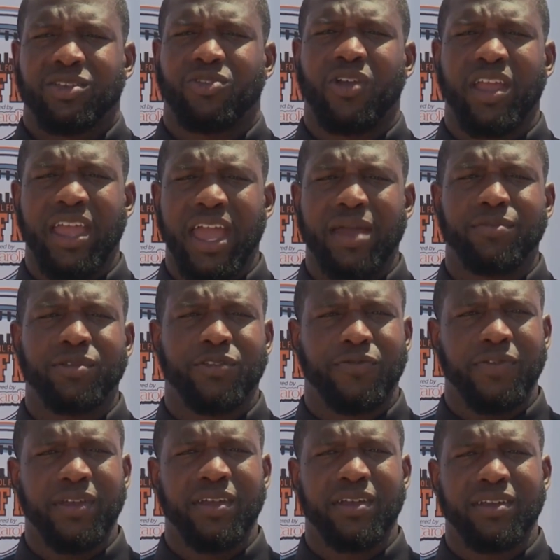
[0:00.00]
a great
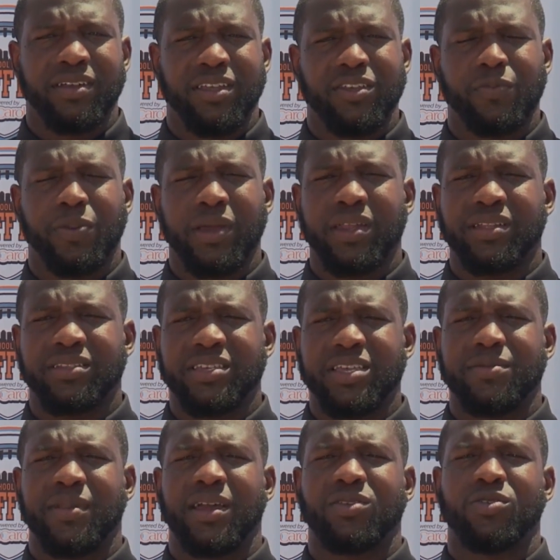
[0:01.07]
atmosphere. And then you playing a
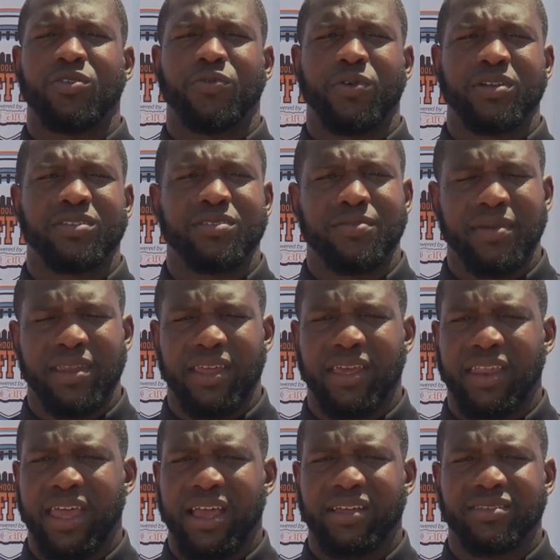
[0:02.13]
team like Northwestern, man,
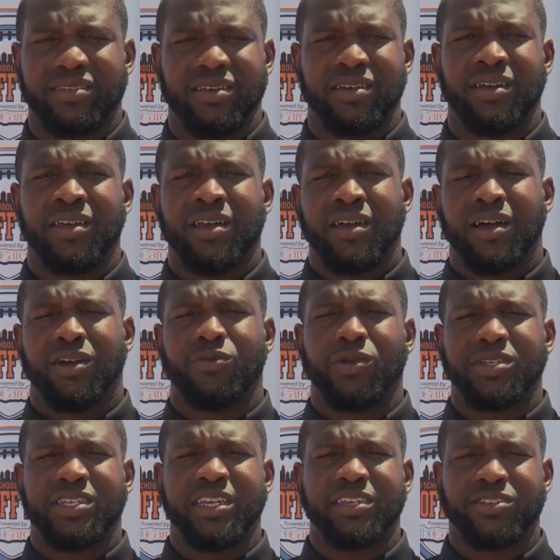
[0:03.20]
that has a, a
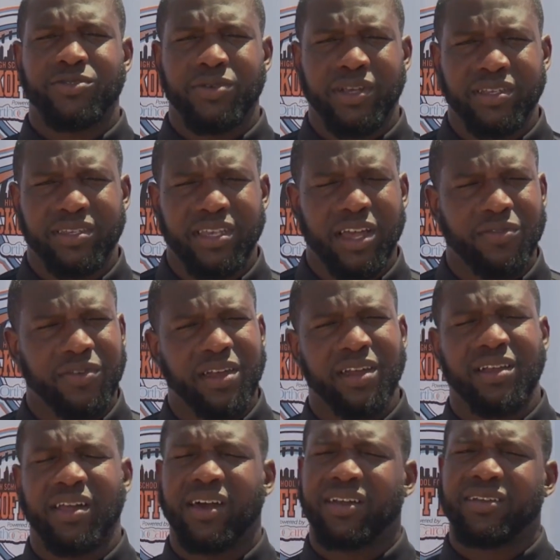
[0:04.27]
rich history in South
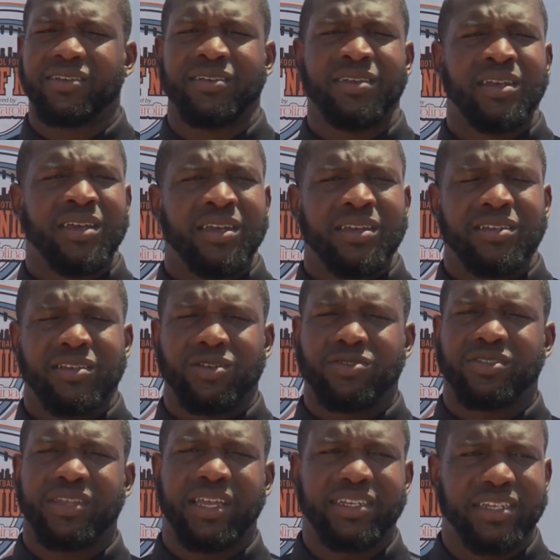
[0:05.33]
Carolina. You know,
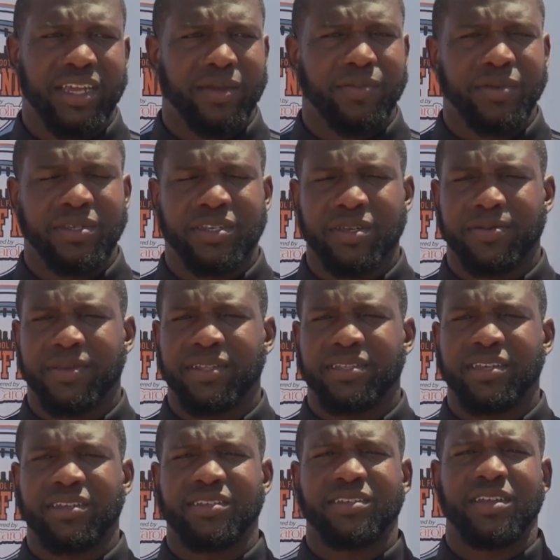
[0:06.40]
state championship
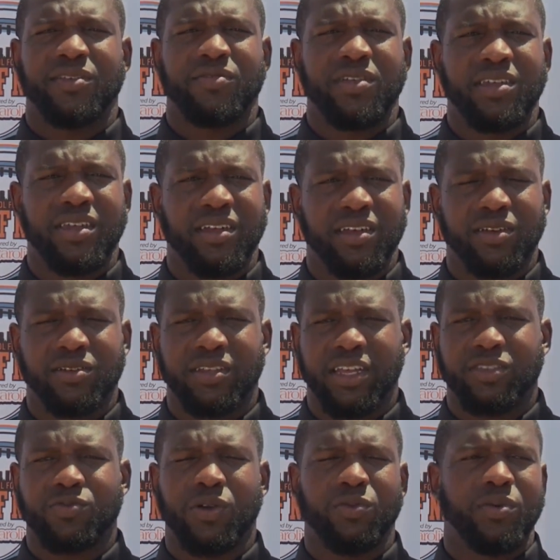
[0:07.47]
contenders every year.
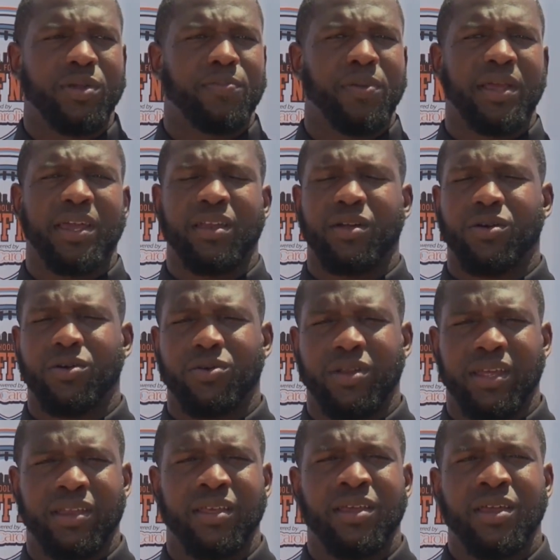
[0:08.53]
That's what we playing
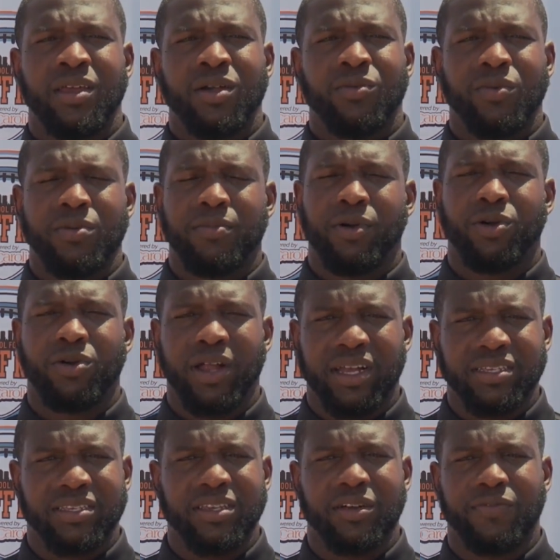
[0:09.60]
on, and we mold
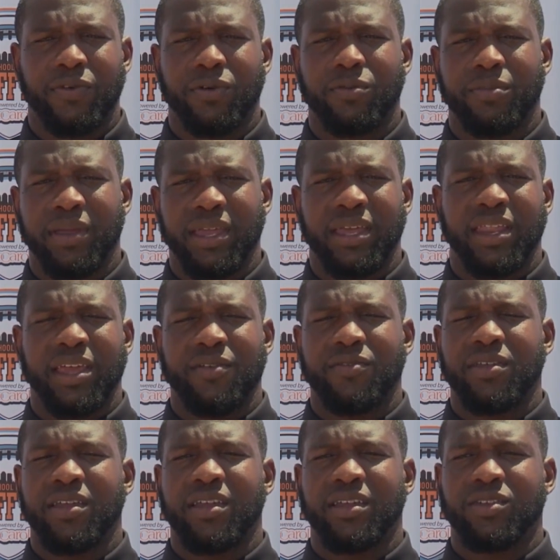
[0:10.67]
ourselves on being
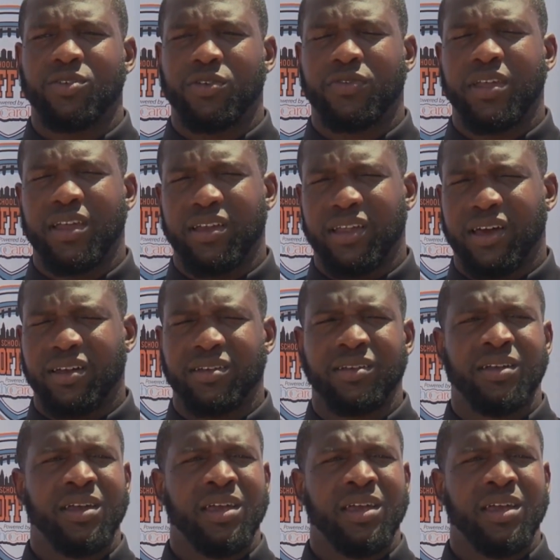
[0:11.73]
every year in North Carolina